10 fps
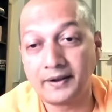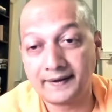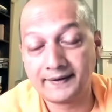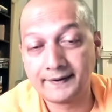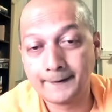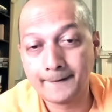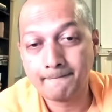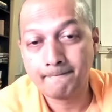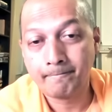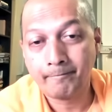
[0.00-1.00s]
us
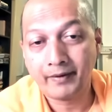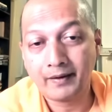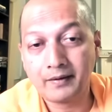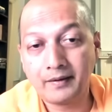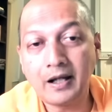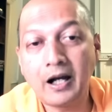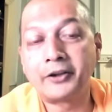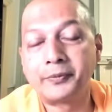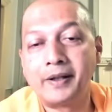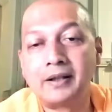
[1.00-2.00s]
the
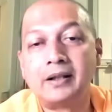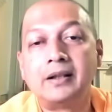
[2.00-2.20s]
Atman.